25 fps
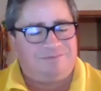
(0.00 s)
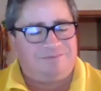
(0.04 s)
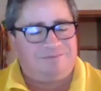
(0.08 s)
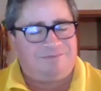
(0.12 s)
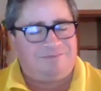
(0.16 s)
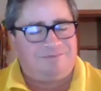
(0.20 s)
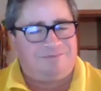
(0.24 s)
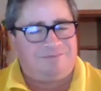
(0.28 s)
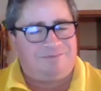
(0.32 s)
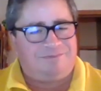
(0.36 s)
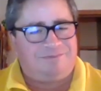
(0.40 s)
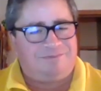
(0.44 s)

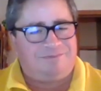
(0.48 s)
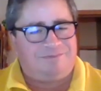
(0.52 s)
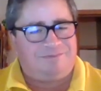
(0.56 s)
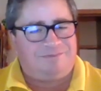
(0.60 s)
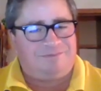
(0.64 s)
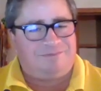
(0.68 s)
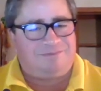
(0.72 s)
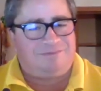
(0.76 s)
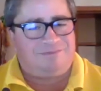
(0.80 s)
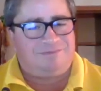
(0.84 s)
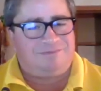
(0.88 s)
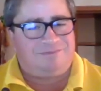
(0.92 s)

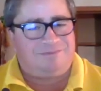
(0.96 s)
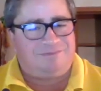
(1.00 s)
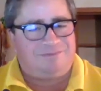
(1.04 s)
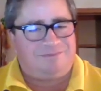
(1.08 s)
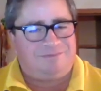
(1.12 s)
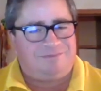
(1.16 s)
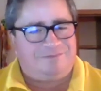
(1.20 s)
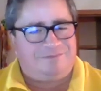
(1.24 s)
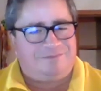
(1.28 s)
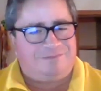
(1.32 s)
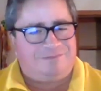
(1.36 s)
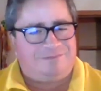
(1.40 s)

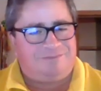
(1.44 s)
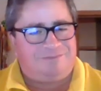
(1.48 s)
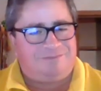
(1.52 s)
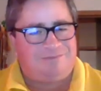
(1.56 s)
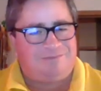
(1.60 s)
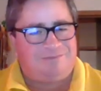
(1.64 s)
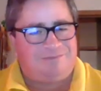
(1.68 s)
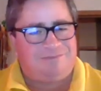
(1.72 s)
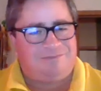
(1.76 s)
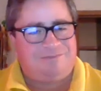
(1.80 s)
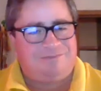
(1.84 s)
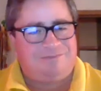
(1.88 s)

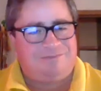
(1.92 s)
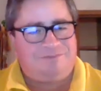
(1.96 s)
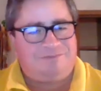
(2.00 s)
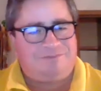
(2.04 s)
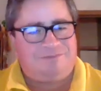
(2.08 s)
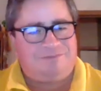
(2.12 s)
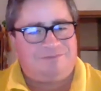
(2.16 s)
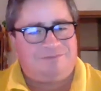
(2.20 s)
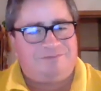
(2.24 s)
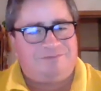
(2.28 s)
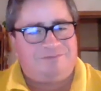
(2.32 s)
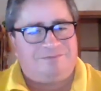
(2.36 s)

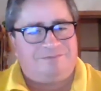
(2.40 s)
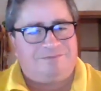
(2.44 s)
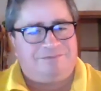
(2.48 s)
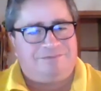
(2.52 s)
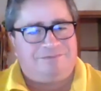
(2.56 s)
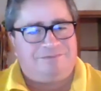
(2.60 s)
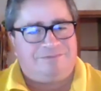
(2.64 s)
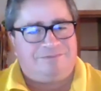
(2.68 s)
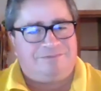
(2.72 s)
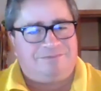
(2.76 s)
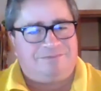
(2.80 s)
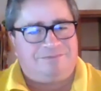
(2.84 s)

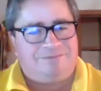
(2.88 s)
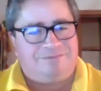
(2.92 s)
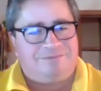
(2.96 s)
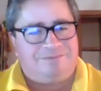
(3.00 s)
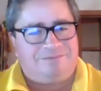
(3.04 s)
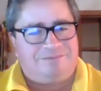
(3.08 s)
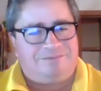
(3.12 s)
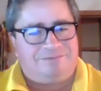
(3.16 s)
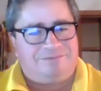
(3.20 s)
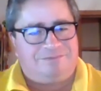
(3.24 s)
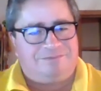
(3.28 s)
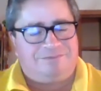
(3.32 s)

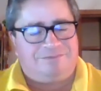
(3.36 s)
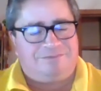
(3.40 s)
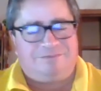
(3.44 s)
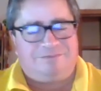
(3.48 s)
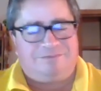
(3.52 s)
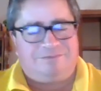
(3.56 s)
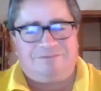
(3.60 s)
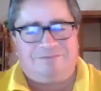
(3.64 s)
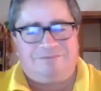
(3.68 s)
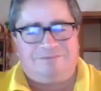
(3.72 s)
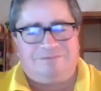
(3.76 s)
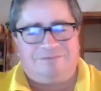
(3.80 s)

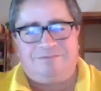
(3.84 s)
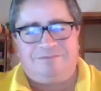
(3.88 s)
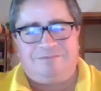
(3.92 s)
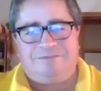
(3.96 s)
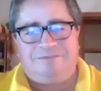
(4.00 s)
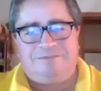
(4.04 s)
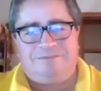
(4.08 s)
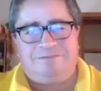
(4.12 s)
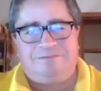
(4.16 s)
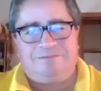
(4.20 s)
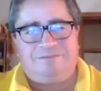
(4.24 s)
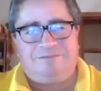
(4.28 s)

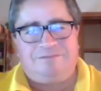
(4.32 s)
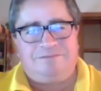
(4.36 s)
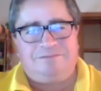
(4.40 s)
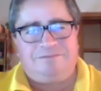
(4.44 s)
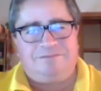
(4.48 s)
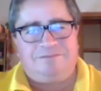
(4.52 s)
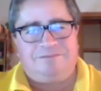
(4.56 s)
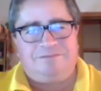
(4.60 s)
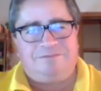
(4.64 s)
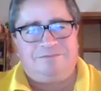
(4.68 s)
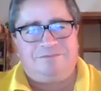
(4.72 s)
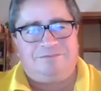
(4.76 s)

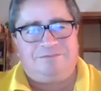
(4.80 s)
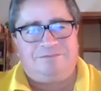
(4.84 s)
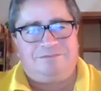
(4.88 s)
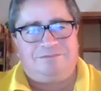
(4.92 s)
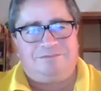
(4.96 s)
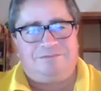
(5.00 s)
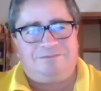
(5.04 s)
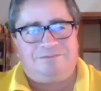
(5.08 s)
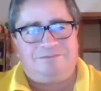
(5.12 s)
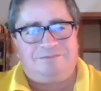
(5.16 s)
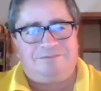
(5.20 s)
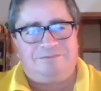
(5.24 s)

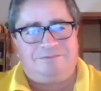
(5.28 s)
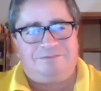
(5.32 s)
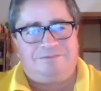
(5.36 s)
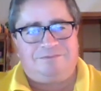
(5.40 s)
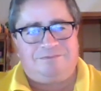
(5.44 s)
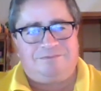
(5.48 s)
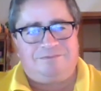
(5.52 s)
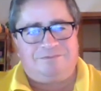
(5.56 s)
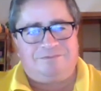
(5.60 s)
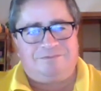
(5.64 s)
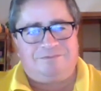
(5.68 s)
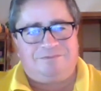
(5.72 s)

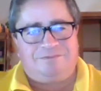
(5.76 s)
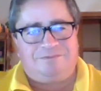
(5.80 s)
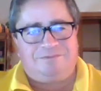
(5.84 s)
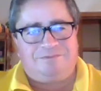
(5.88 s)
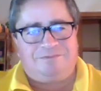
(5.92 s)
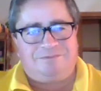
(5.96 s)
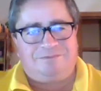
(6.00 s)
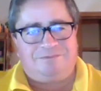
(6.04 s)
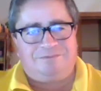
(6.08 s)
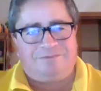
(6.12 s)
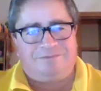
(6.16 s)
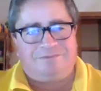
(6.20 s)

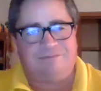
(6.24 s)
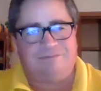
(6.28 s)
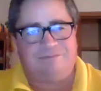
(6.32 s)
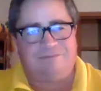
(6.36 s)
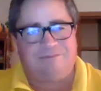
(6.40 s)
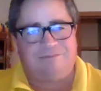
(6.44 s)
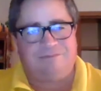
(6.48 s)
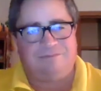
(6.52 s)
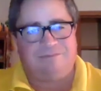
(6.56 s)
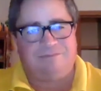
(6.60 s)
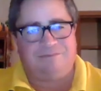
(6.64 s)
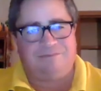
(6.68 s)

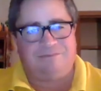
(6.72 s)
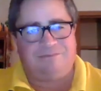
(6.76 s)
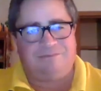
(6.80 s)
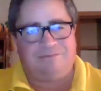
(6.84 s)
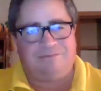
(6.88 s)
(silent)